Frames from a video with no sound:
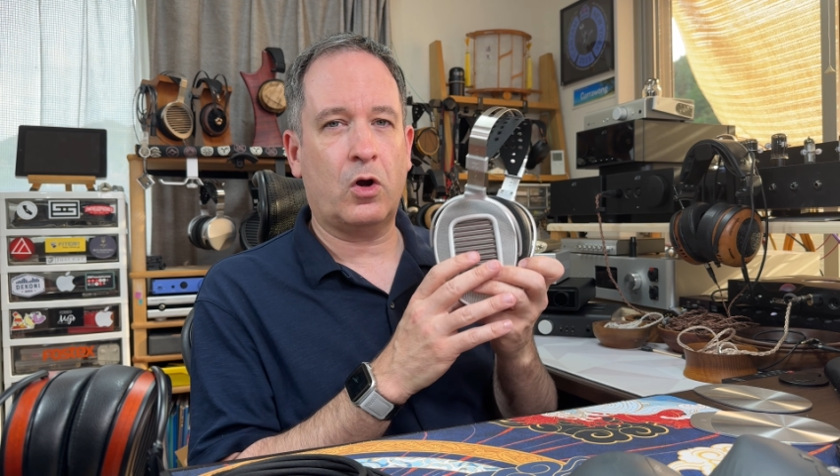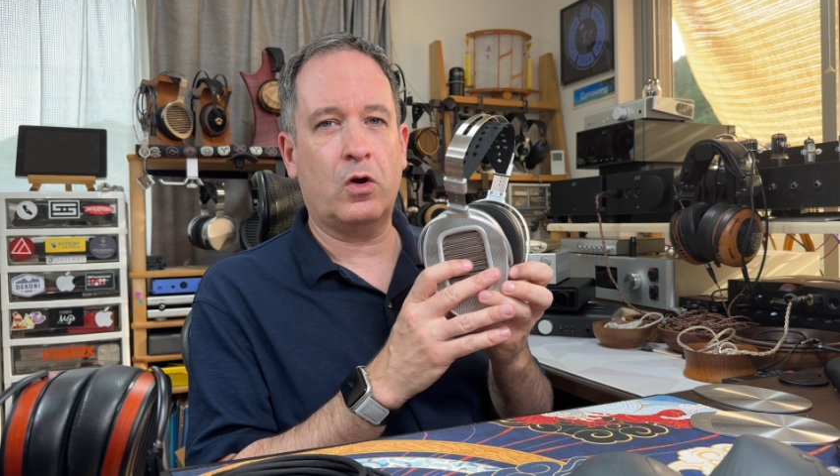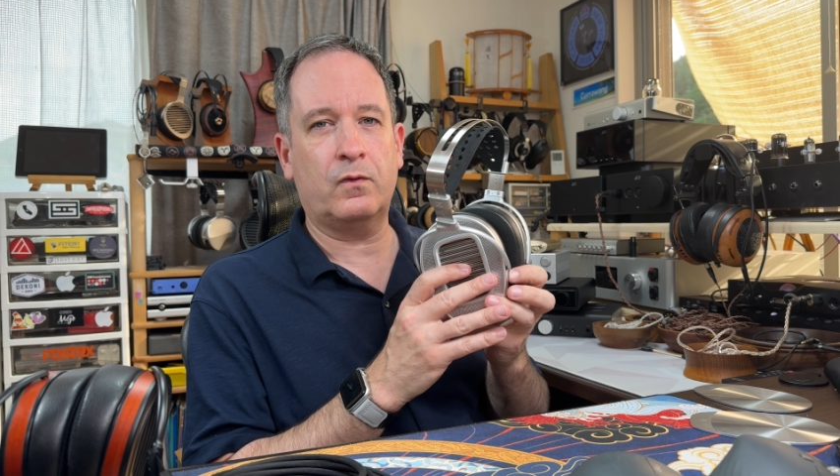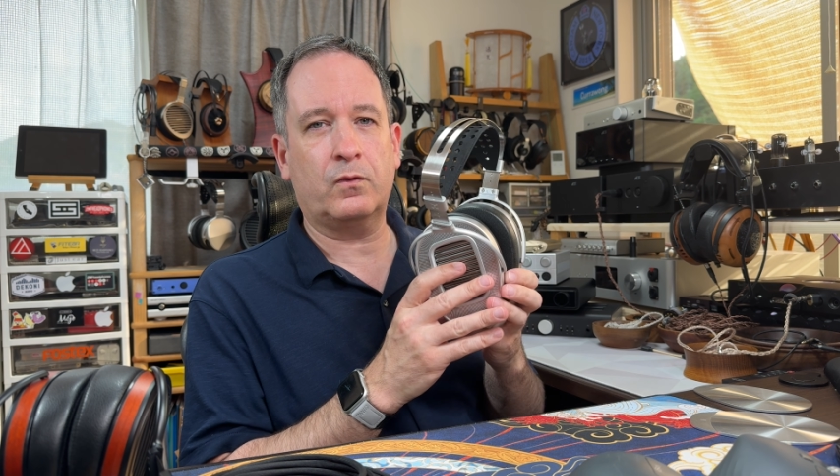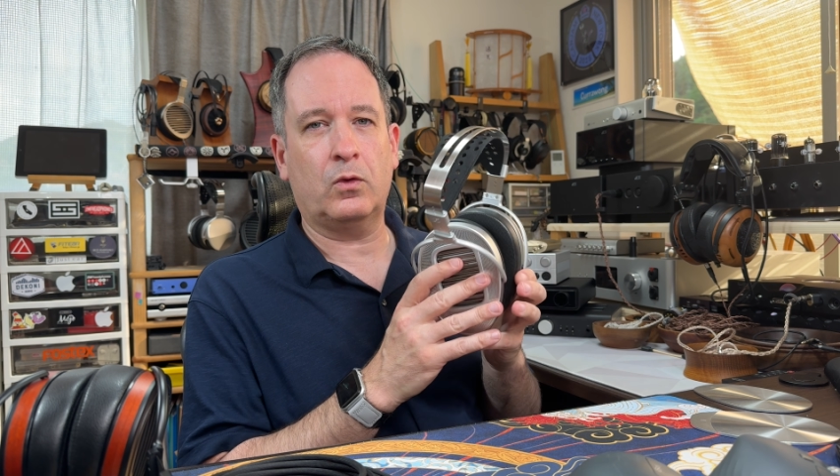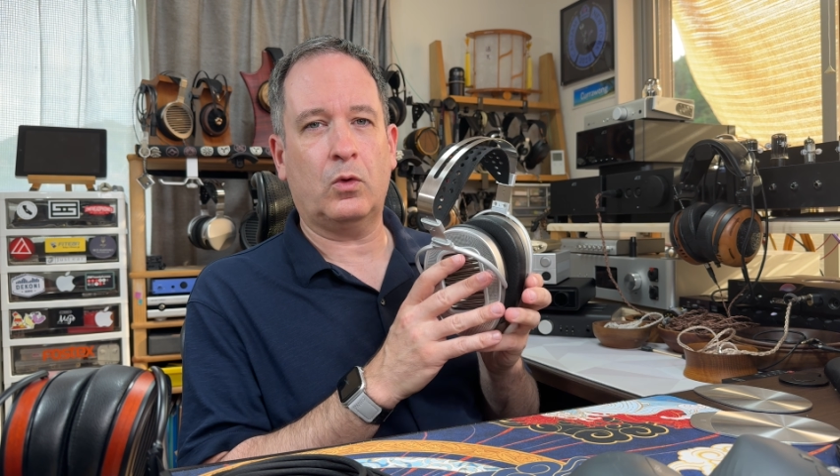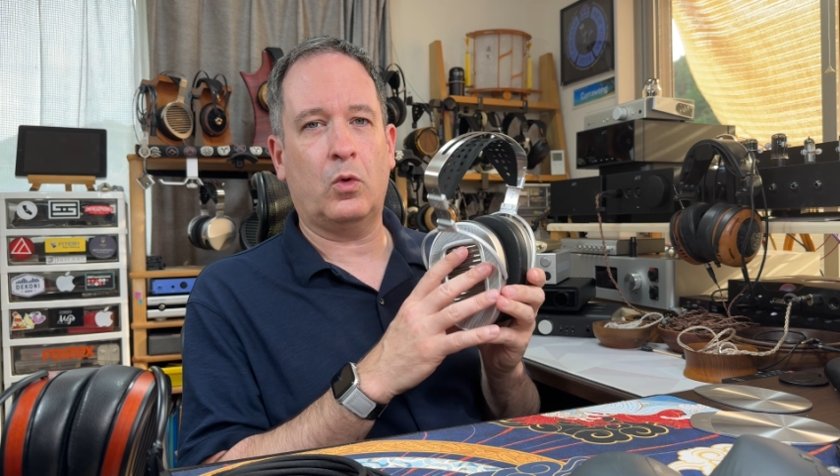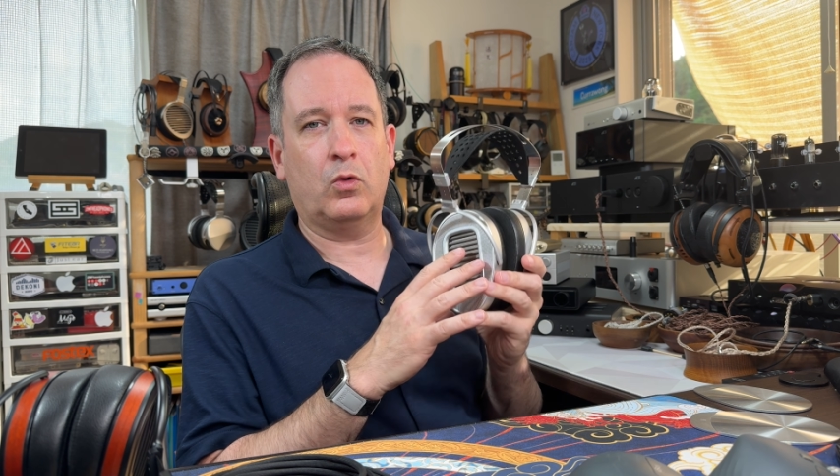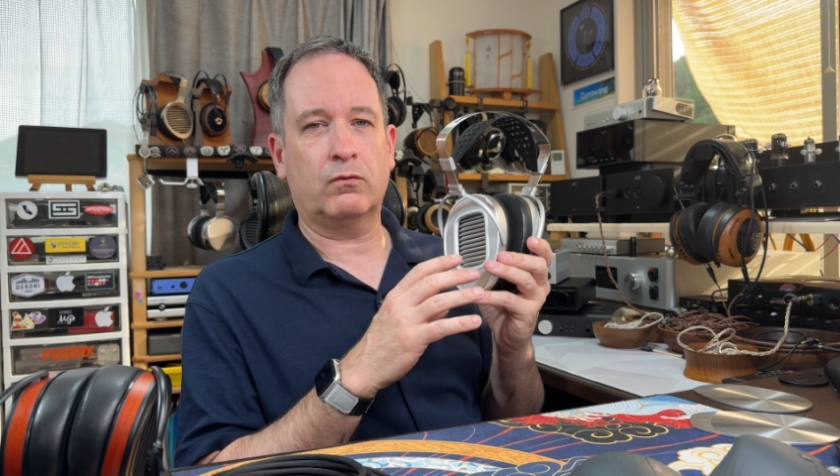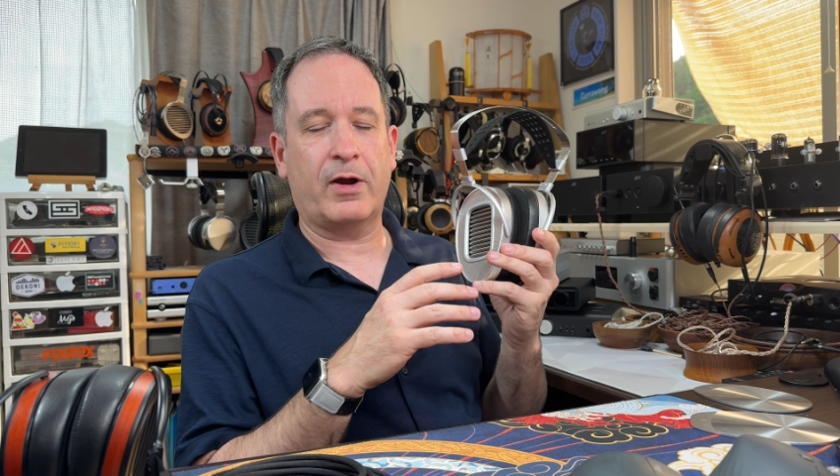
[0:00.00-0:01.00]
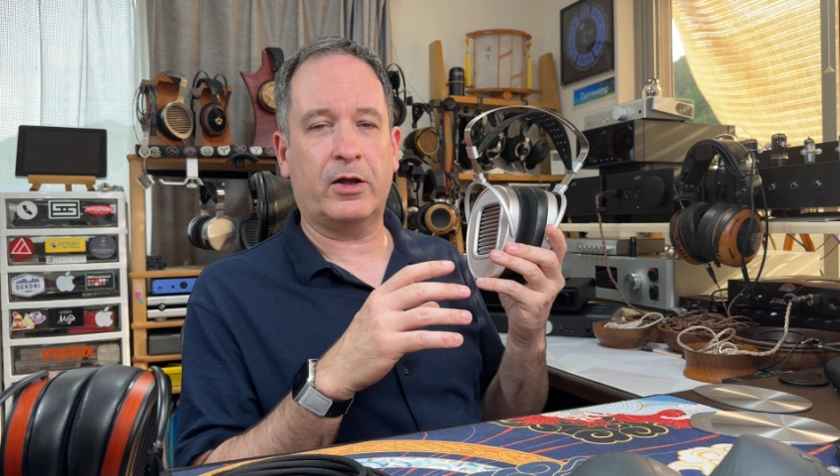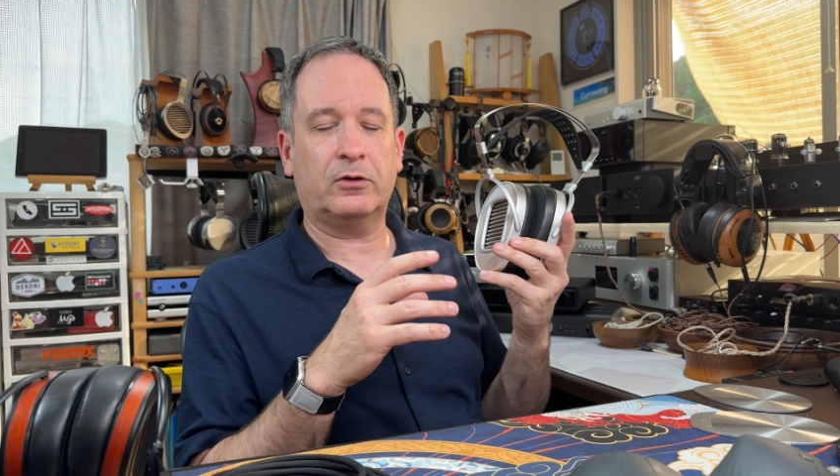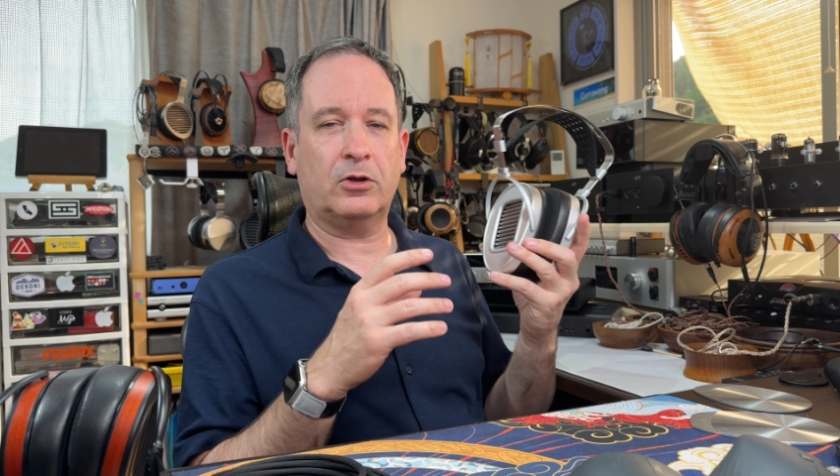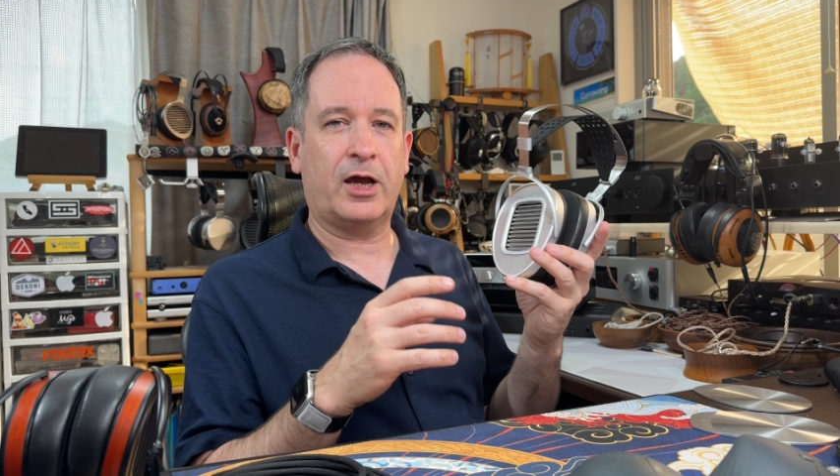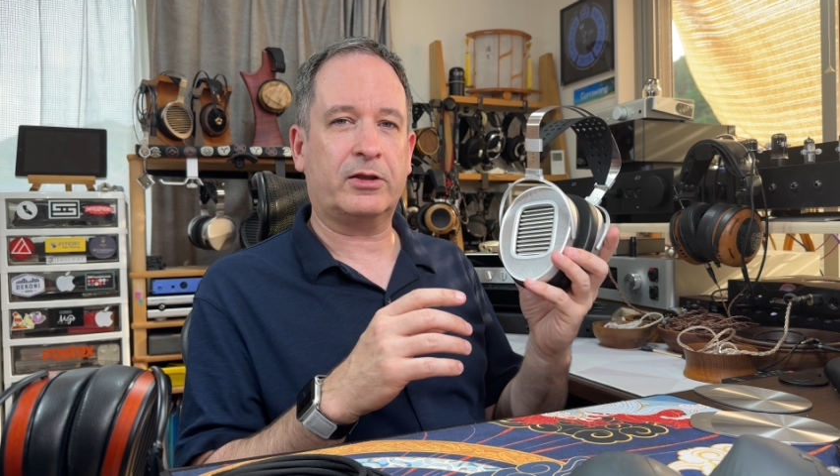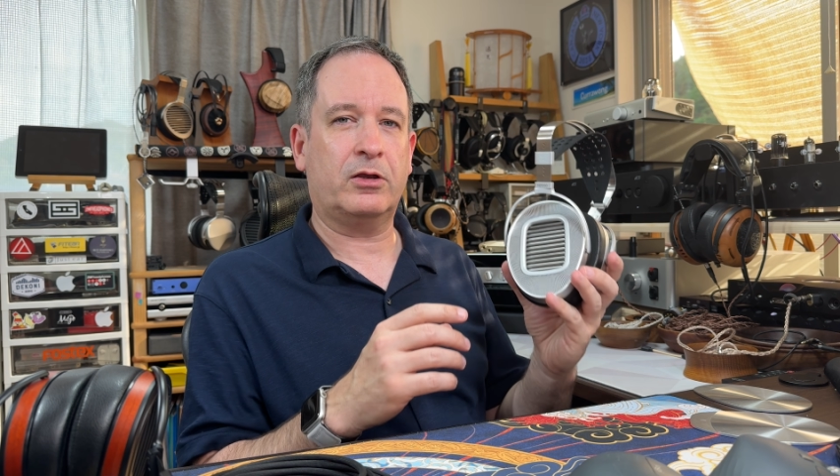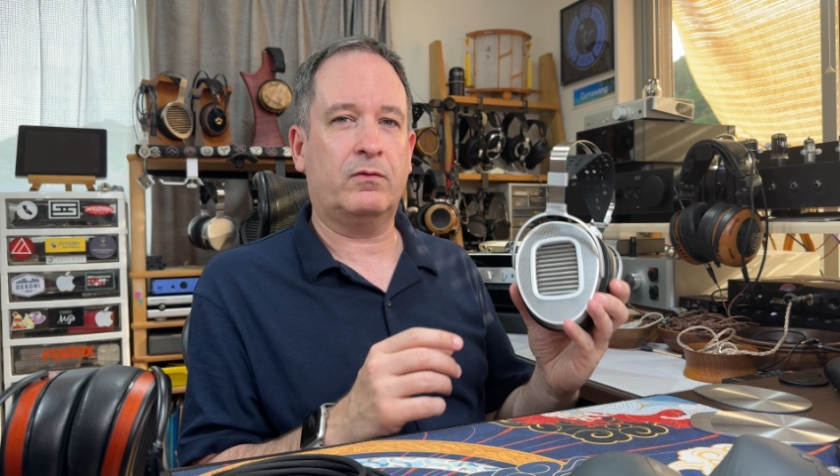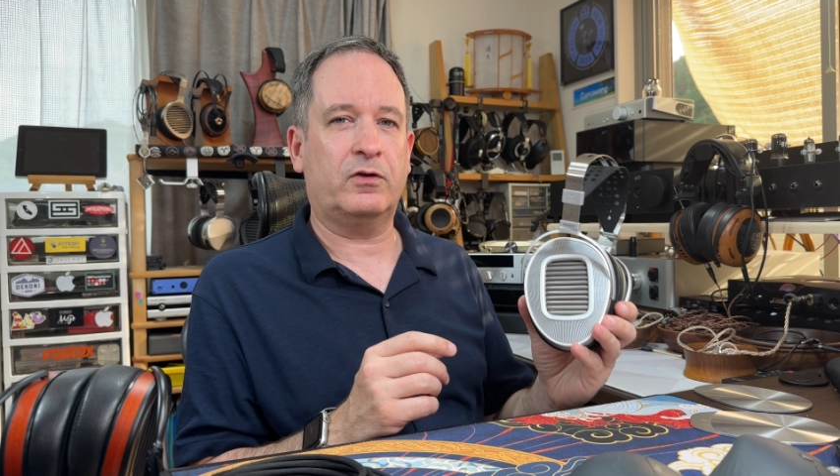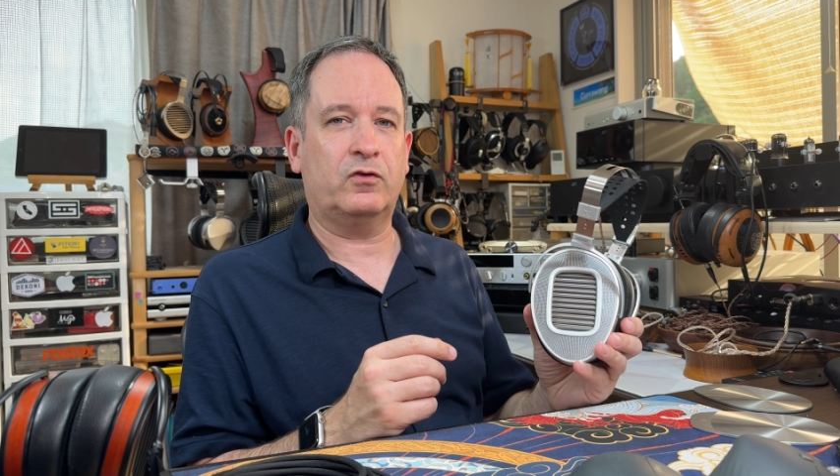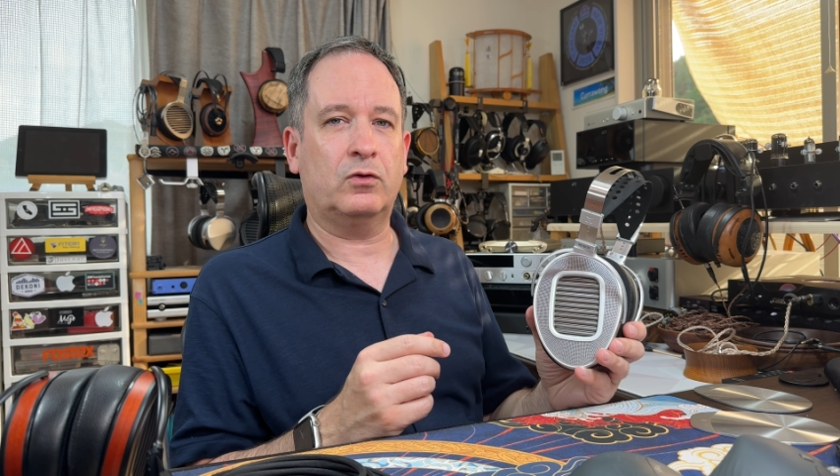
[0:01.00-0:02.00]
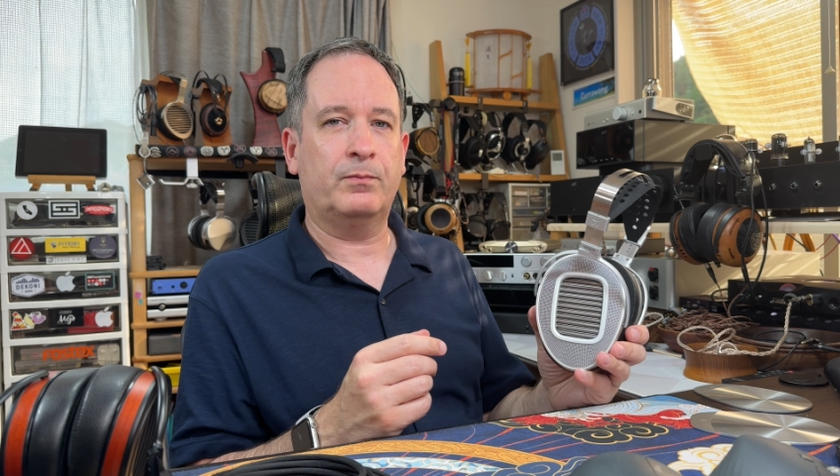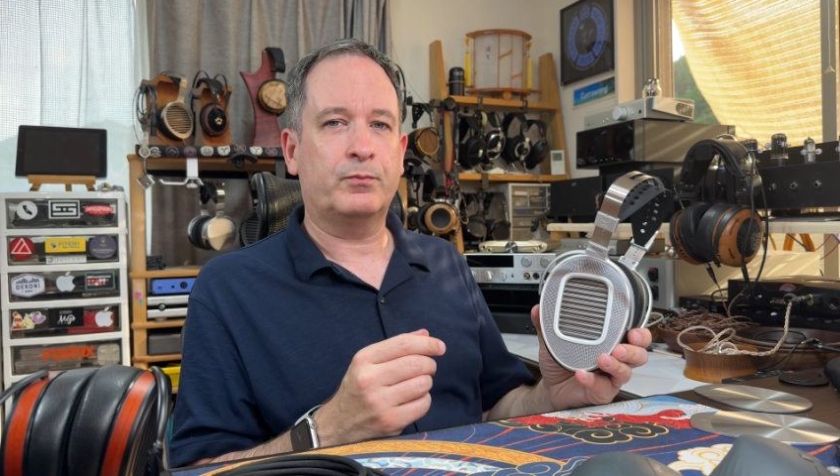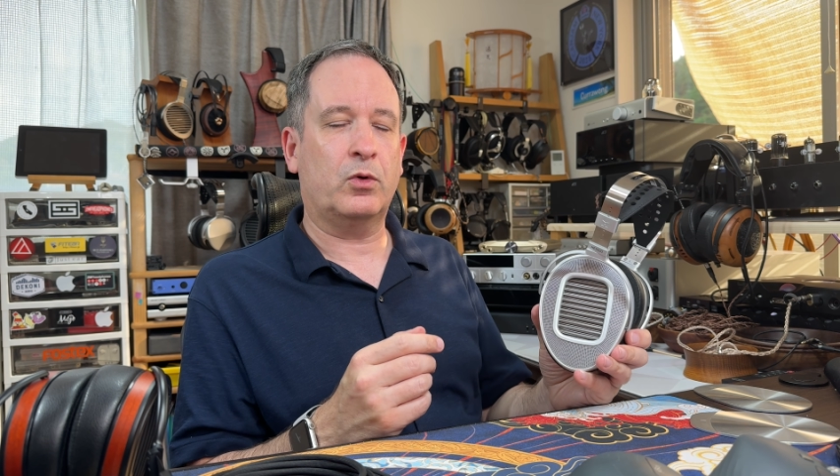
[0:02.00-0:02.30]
overall all-rounder like the original,